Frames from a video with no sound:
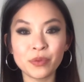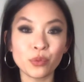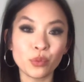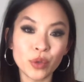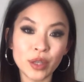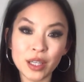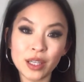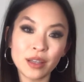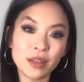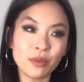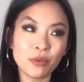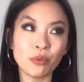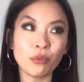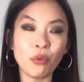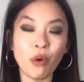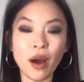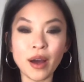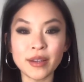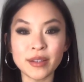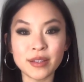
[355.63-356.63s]
we
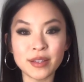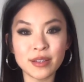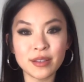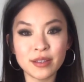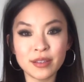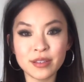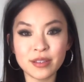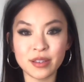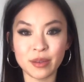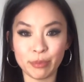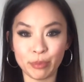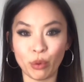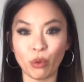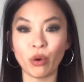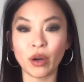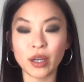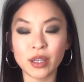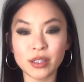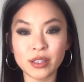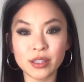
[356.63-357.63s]
want
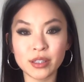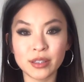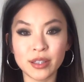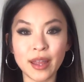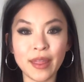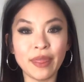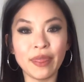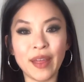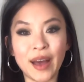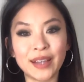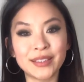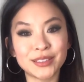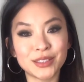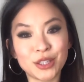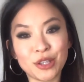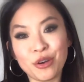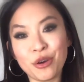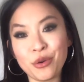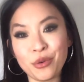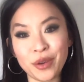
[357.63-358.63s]
support, and that's
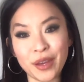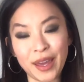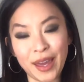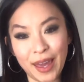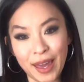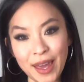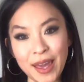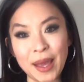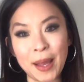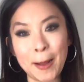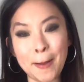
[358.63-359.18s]
okay.